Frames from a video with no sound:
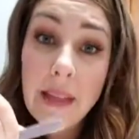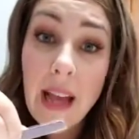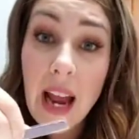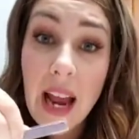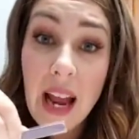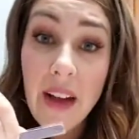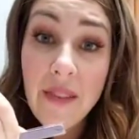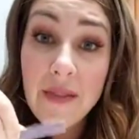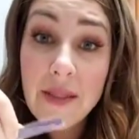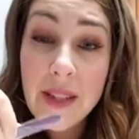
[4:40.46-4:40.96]
I
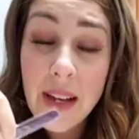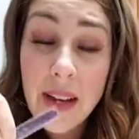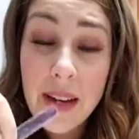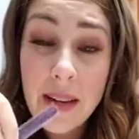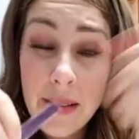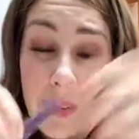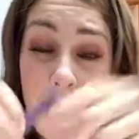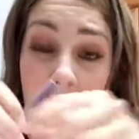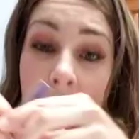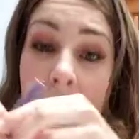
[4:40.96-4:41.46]
have
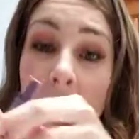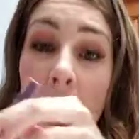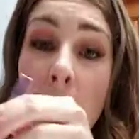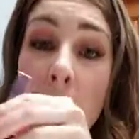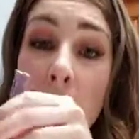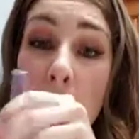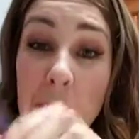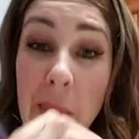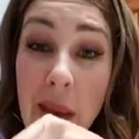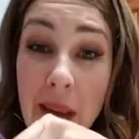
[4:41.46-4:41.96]
done
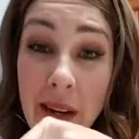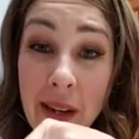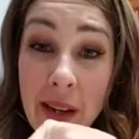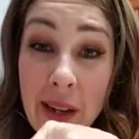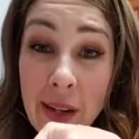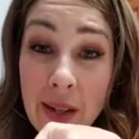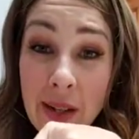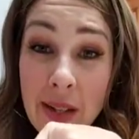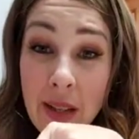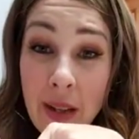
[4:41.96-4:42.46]

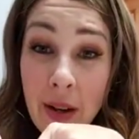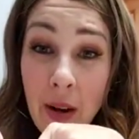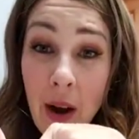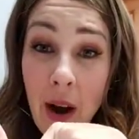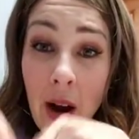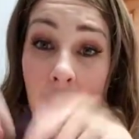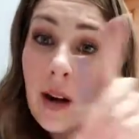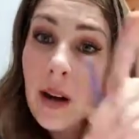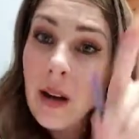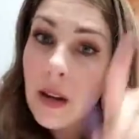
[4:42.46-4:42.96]
manicures in the
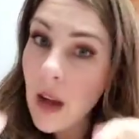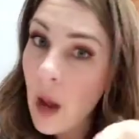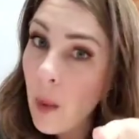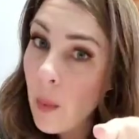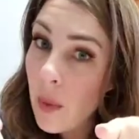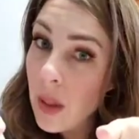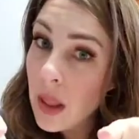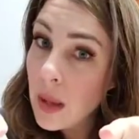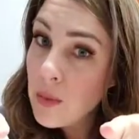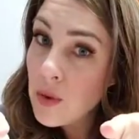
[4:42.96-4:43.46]
car,
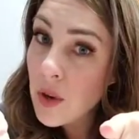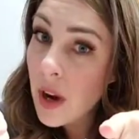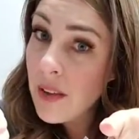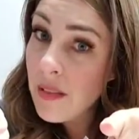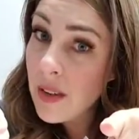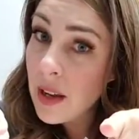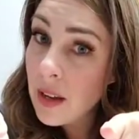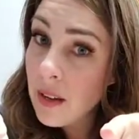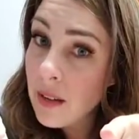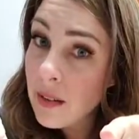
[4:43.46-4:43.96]
not while I'm
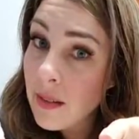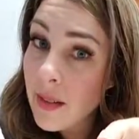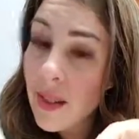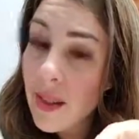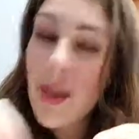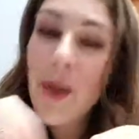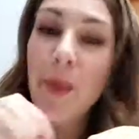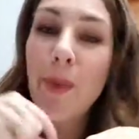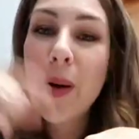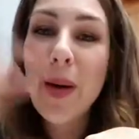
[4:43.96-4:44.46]
driving,
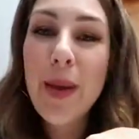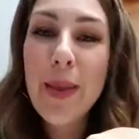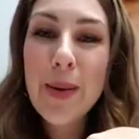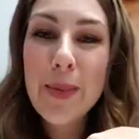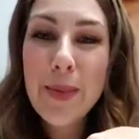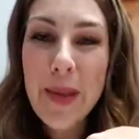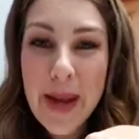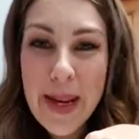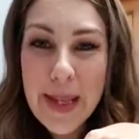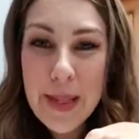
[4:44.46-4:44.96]
while
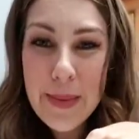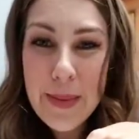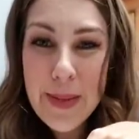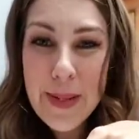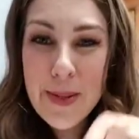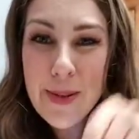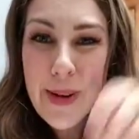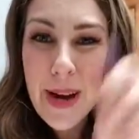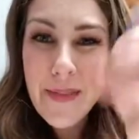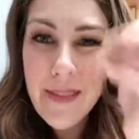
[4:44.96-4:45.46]
either my
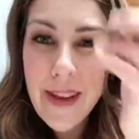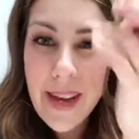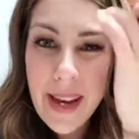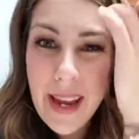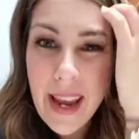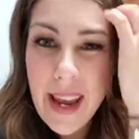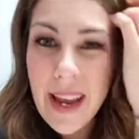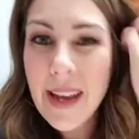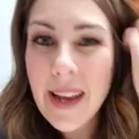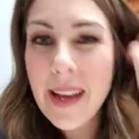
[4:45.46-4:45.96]
husband's
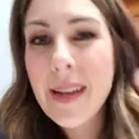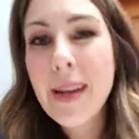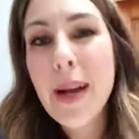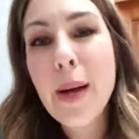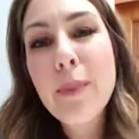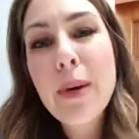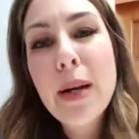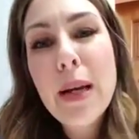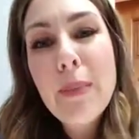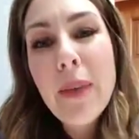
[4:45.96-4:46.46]
driving and
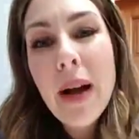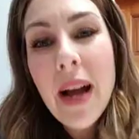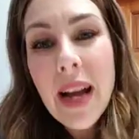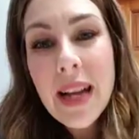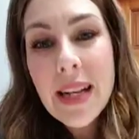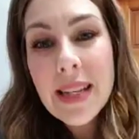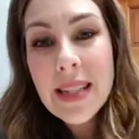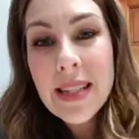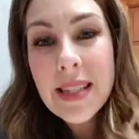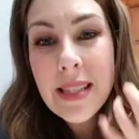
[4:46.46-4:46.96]
I'm running
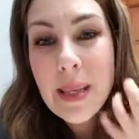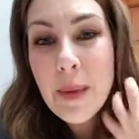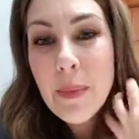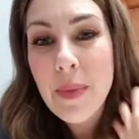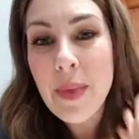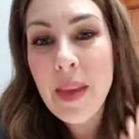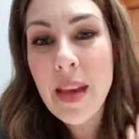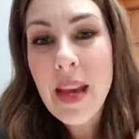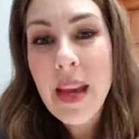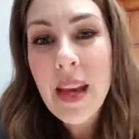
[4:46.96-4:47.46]
behind to
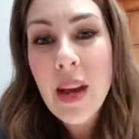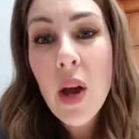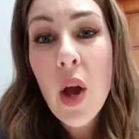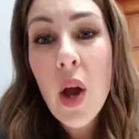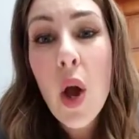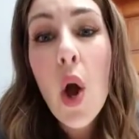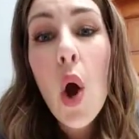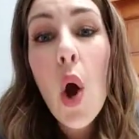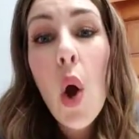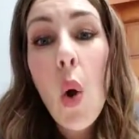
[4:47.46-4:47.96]
something,
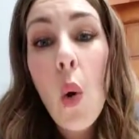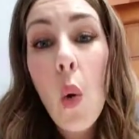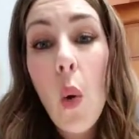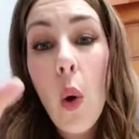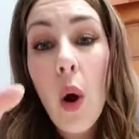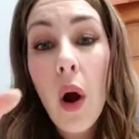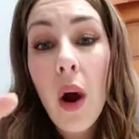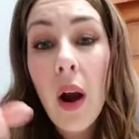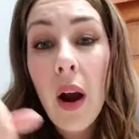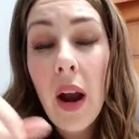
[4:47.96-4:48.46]

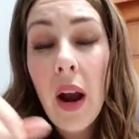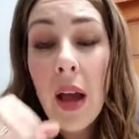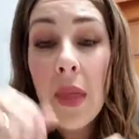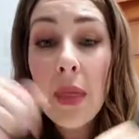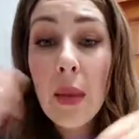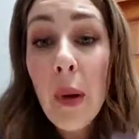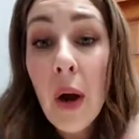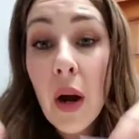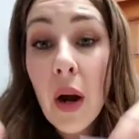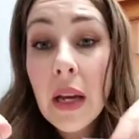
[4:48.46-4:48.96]
or in
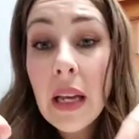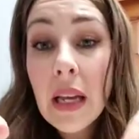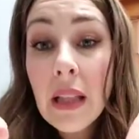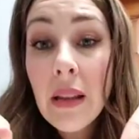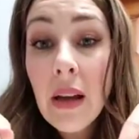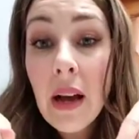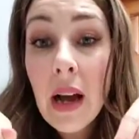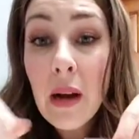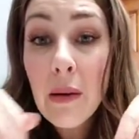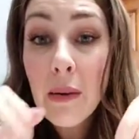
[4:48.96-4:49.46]
the parking
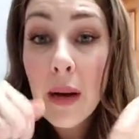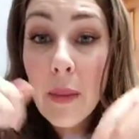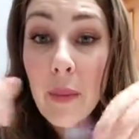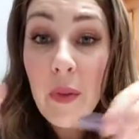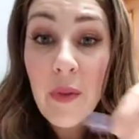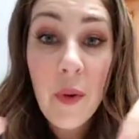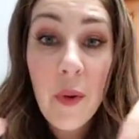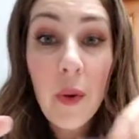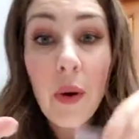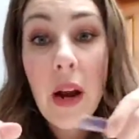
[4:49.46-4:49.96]
lot right
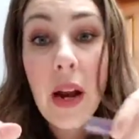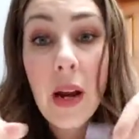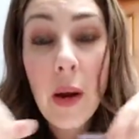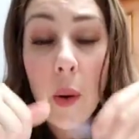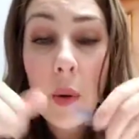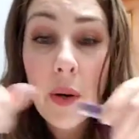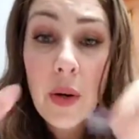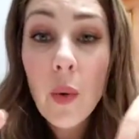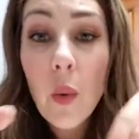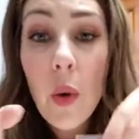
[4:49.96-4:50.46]
before I
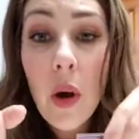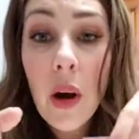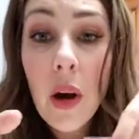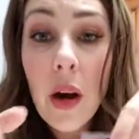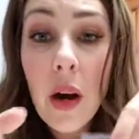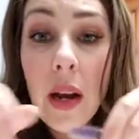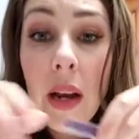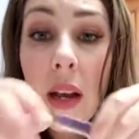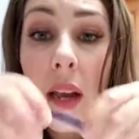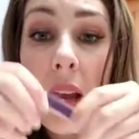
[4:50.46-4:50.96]
go into
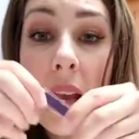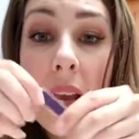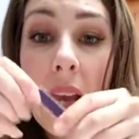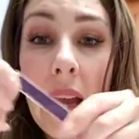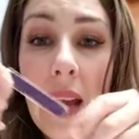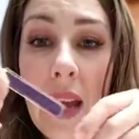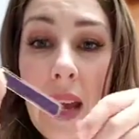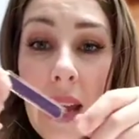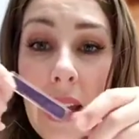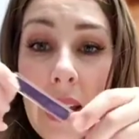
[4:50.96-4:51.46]
work,
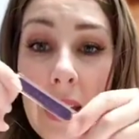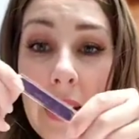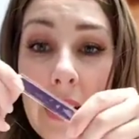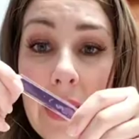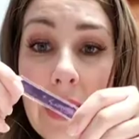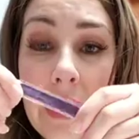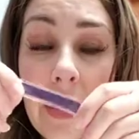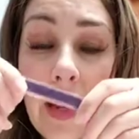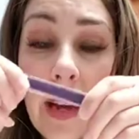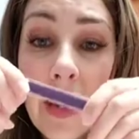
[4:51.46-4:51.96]

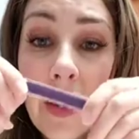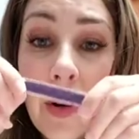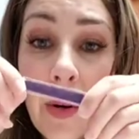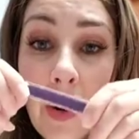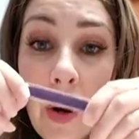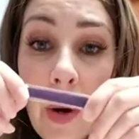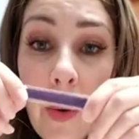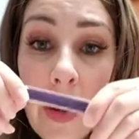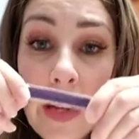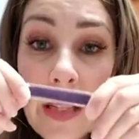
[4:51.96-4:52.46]
and I
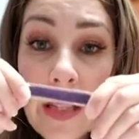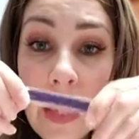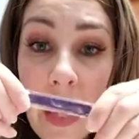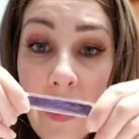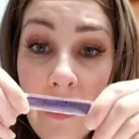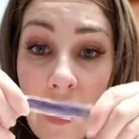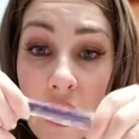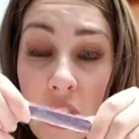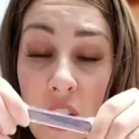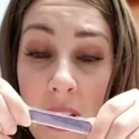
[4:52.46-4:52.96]
don't always
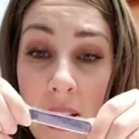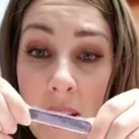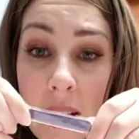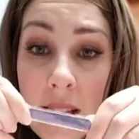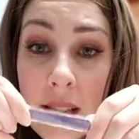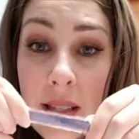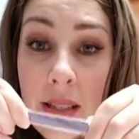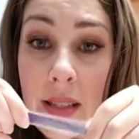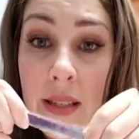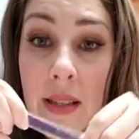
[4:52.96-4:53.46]
have a
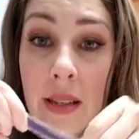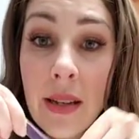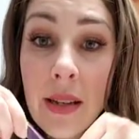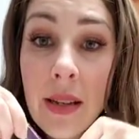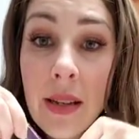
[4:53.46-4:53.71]
chance